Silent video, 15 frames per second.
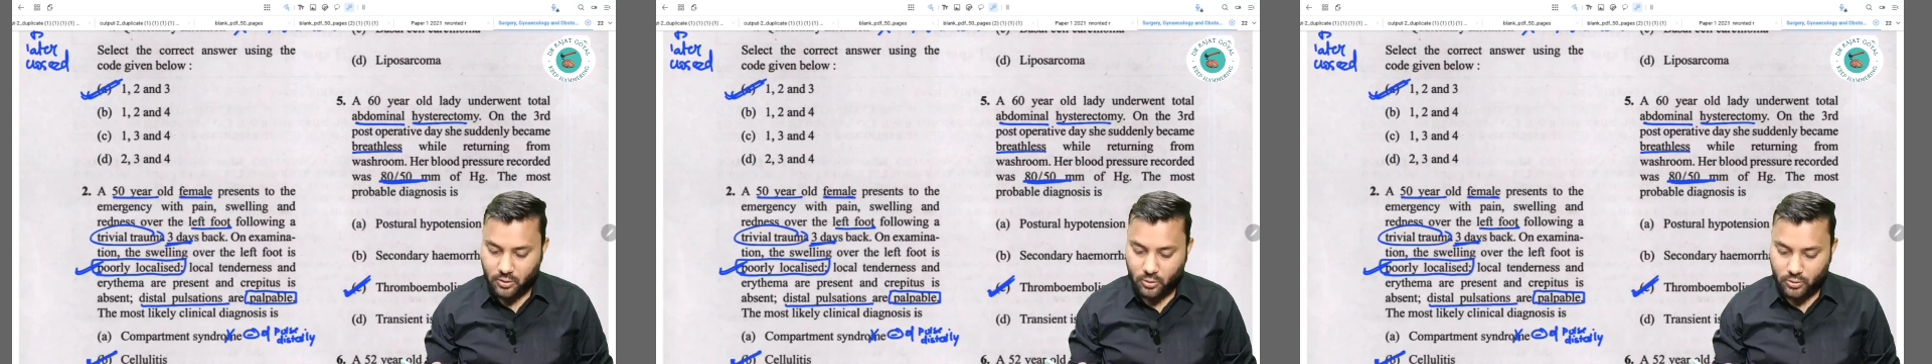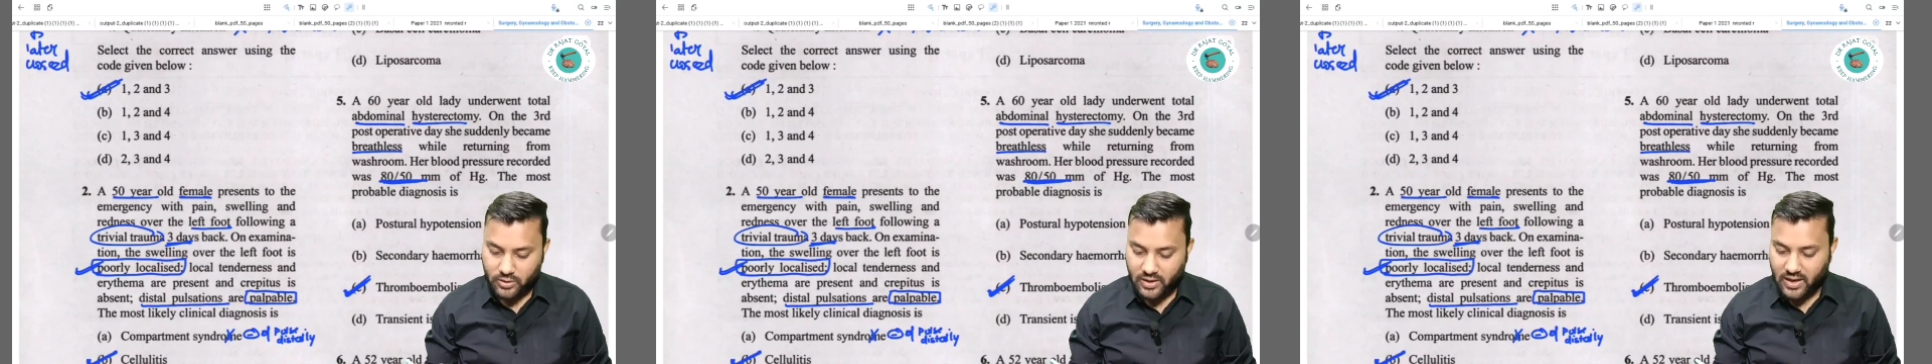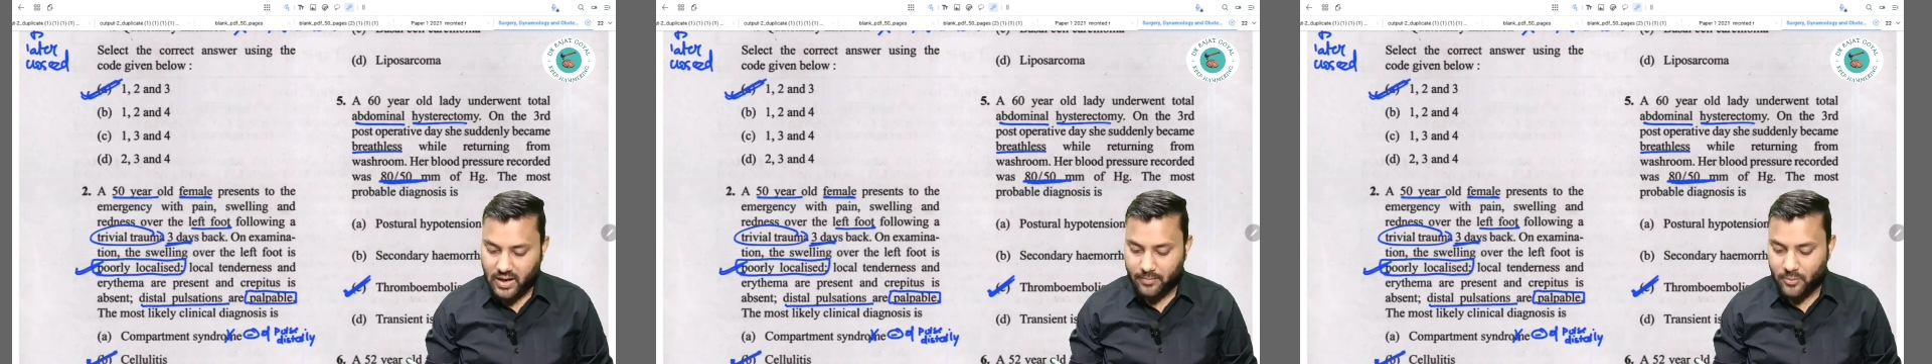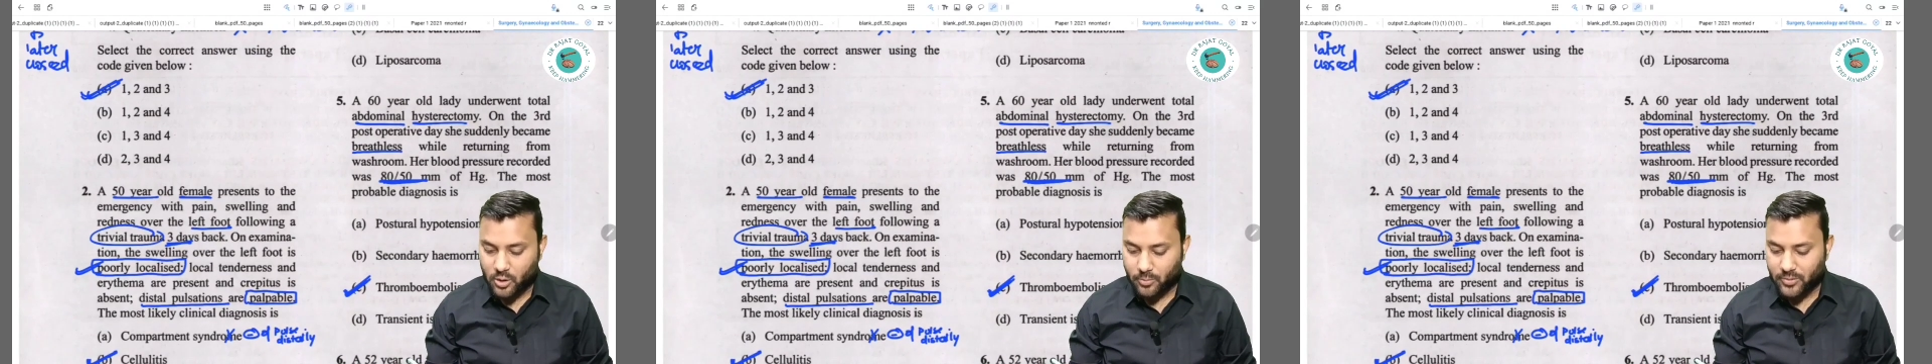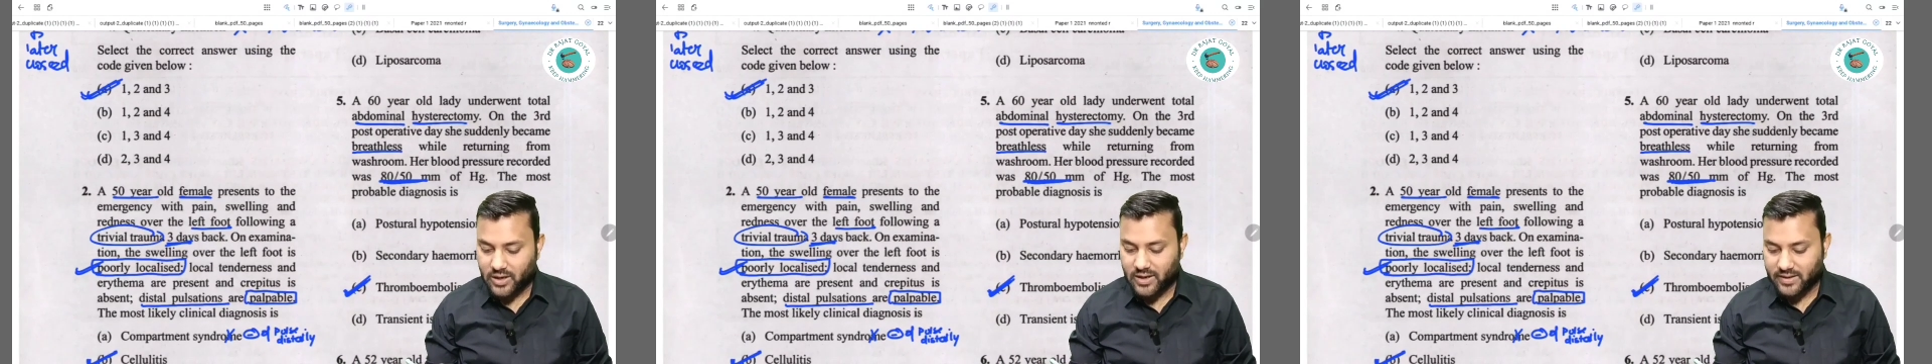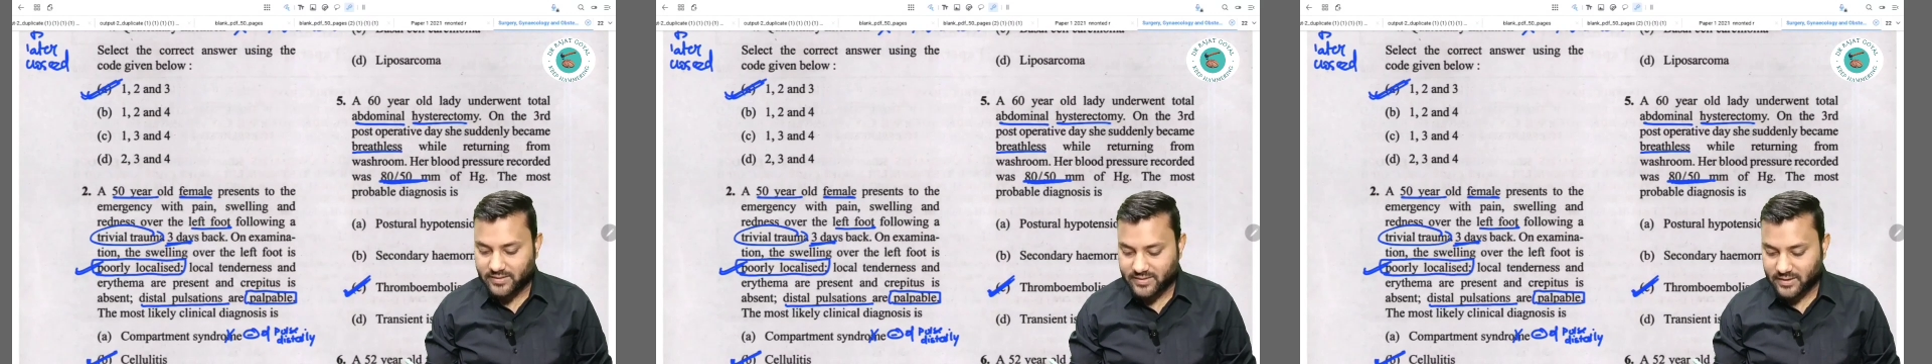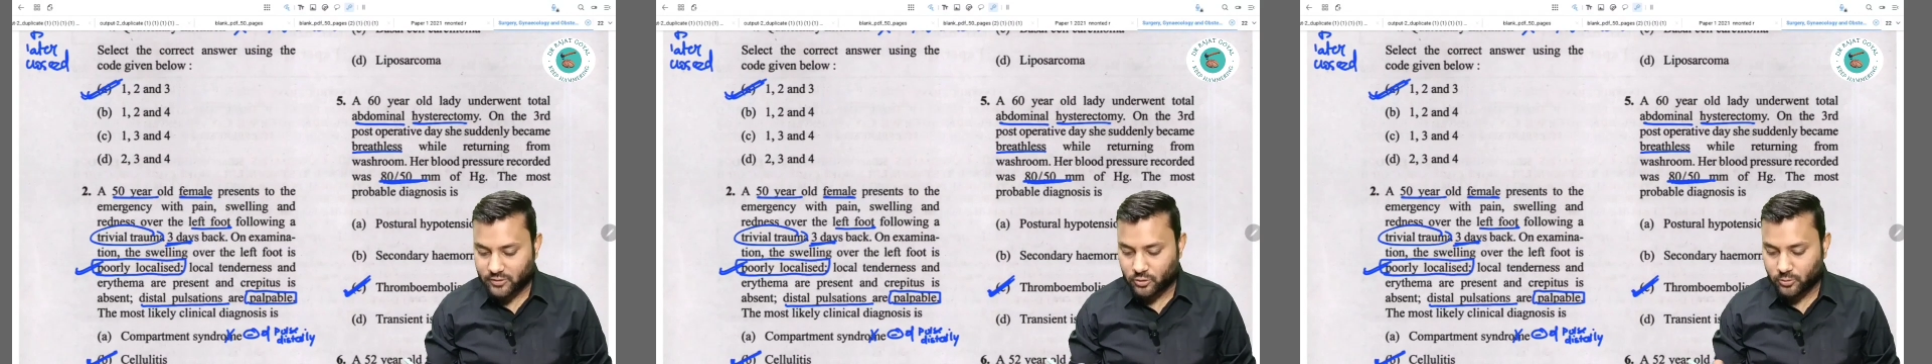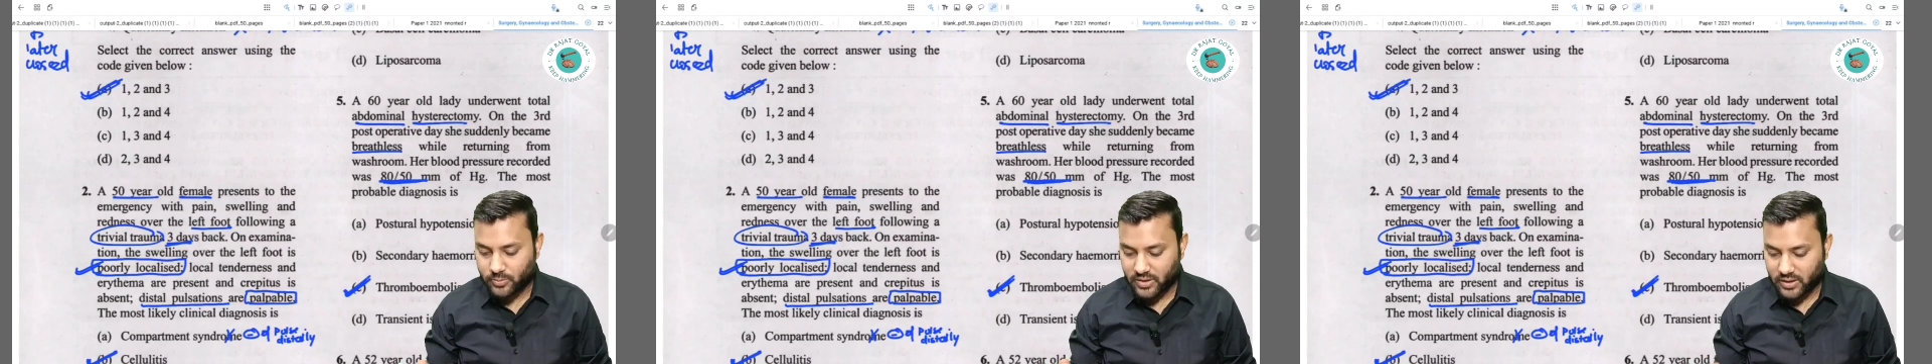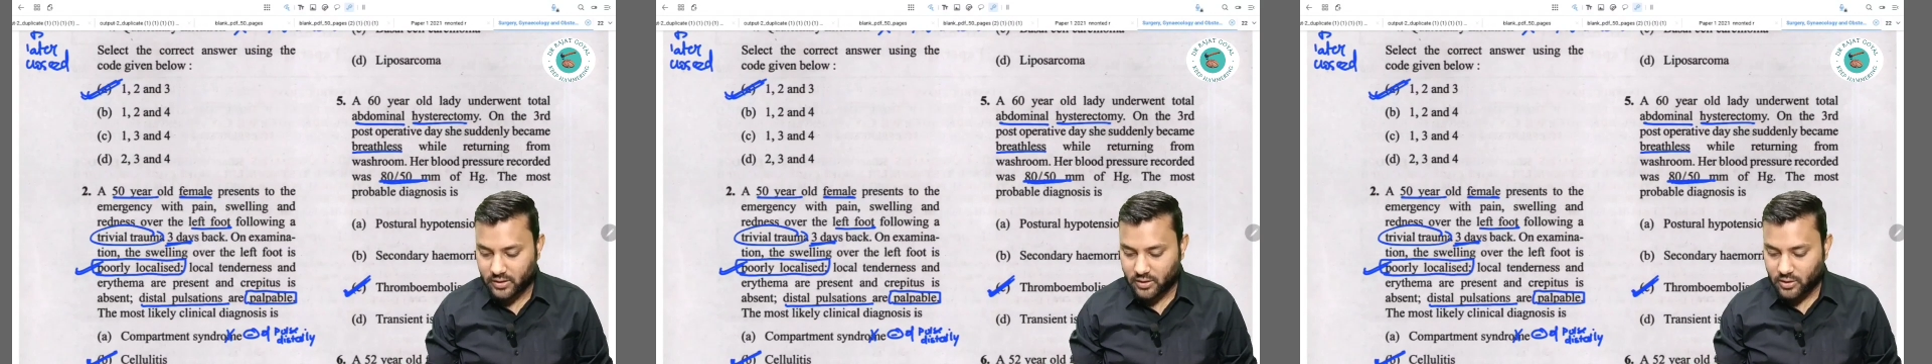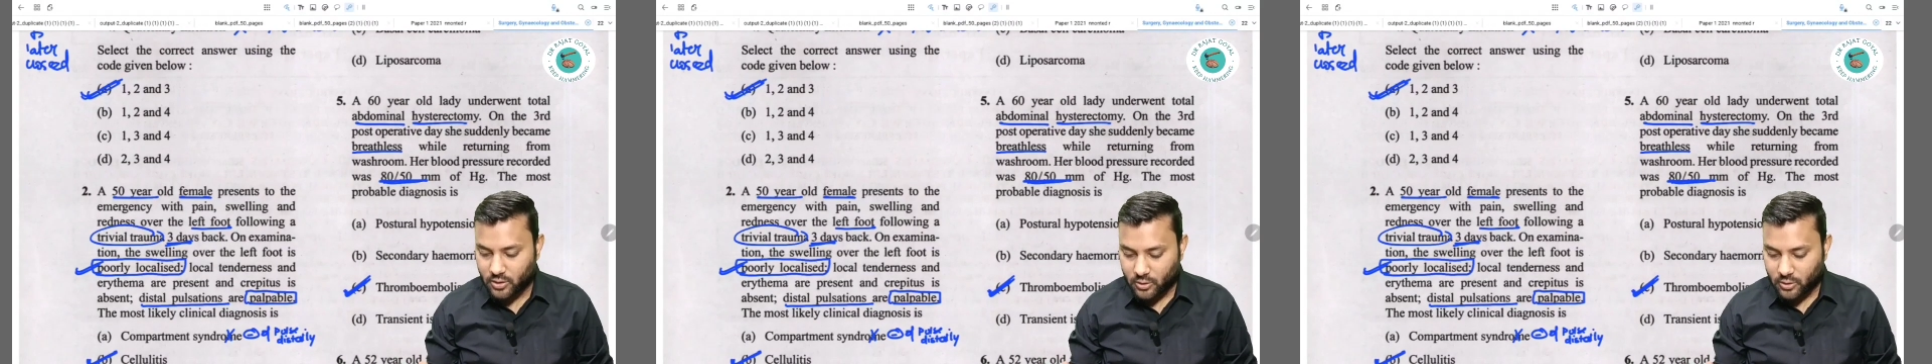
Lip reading: total abdominal hysterectomy.